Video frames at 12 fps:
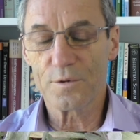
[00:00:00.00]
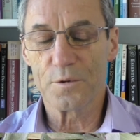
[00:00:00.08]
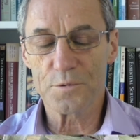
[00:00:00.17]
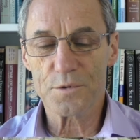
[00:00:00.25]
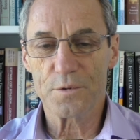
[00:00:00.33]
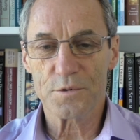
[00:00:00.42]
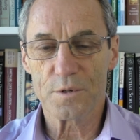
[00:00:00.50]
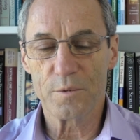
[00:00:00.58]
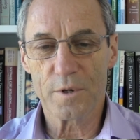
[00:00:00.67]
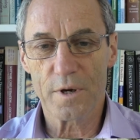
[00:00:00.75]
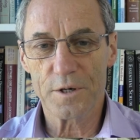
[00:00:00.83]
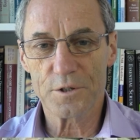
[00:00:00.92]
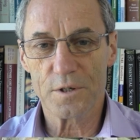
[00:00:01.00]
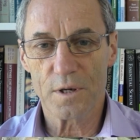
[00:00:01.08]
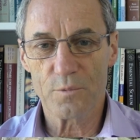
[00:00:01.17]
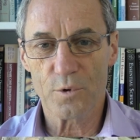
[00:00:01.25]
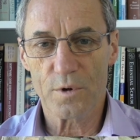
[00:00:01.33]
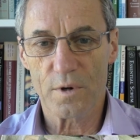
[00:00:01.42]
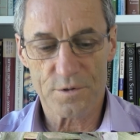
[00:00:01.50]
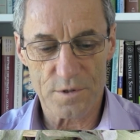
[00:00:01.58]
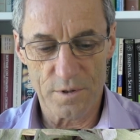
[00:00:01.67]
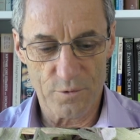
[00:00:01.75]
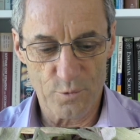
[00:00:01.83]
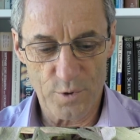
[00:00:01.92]
calls across the communication network are
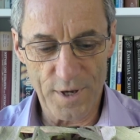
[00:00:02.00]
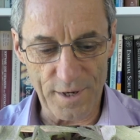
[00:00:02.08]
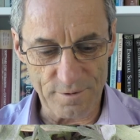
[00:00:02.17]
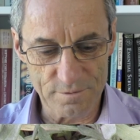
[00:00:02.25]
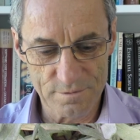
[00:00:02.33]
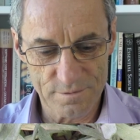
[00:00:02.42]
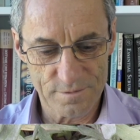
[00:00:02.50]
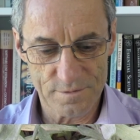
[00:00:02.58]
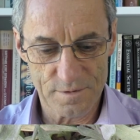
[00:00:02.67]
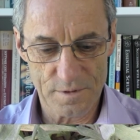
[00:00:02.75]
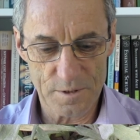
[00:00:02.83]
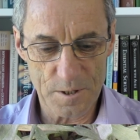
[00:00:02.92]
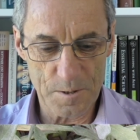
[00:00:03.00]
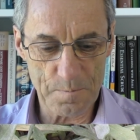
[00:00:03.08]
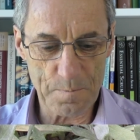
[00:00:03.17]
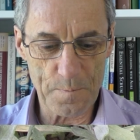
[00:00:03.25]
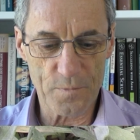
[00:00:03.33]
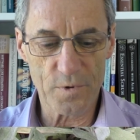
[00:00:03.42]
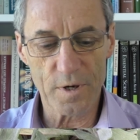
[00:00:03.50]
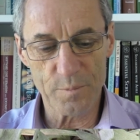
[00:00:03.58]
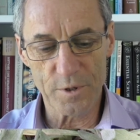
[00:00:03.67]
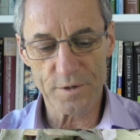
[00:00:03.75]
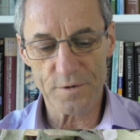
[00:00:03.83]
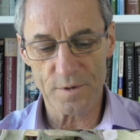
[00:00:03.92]
slower again.
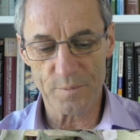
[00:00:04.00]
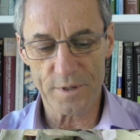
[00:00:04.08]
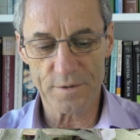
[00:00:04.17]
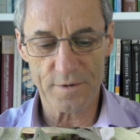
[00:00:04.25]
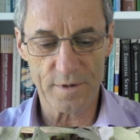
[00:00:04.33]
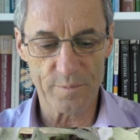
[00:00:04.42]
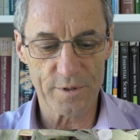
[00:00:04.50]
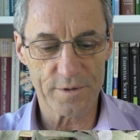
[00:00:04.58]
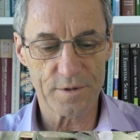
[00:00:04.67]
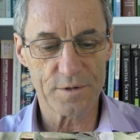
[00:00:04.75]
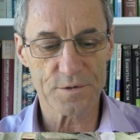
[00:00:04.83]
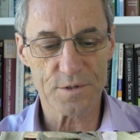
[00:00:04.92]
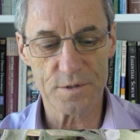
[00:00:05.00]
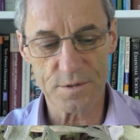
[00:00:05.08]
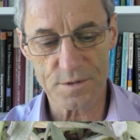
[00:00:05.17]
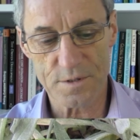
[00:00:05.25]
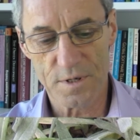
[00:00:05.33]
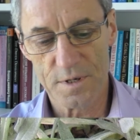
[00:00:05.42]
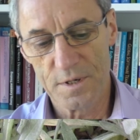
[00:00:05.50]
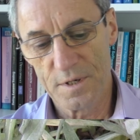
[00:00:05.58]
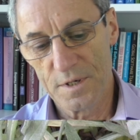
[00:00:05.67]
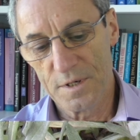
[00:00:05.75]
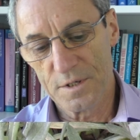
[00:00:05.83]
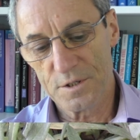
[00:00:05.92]
Reliability and maintainability concerns
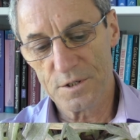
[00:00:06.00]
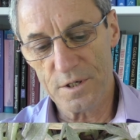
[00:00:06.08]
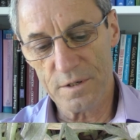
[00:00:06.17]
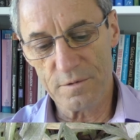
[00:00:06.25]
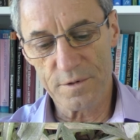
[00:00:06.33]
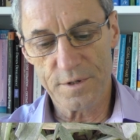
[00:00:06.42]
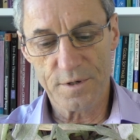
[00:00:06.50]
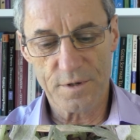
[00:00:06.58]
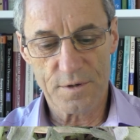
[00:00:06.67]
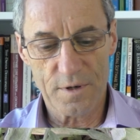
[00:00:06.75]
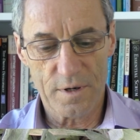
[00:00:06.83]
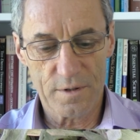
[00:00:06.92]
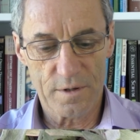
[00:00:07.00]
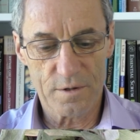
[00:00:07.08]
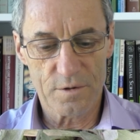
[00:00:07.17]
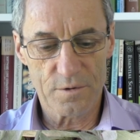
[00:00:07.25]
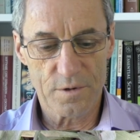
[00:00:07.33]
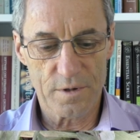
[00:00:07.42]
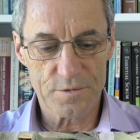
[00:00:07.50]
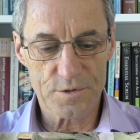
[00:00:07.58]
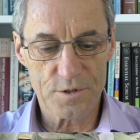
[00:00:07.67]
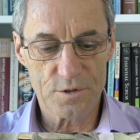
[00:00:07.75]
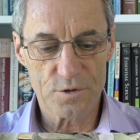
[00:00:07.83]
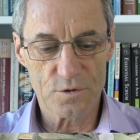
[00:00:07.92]
generally dictate that
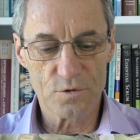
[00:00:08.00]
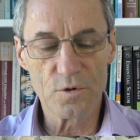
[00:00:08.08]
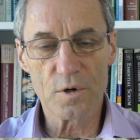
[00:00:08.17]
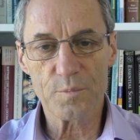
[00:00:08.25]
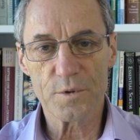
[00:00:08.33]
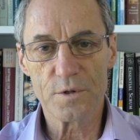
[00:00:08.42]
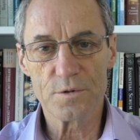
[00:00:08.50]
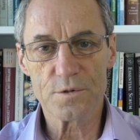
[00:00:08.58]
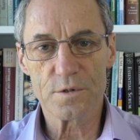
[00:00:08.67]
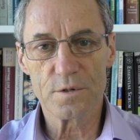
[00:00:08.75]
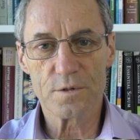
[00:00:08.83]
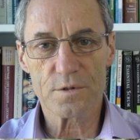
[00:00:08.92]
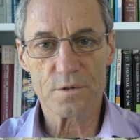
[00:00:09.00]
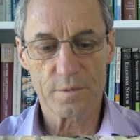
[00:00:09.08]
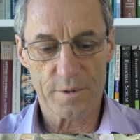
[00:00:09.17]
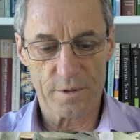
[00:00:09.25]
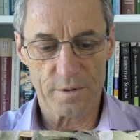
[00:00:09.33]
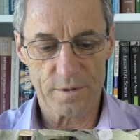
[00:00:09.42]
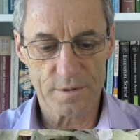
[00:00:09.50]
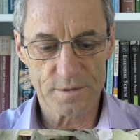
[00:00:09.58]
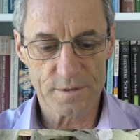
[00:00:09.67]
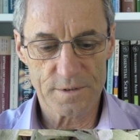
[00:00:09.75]
concurrency should not be used indiscriminately.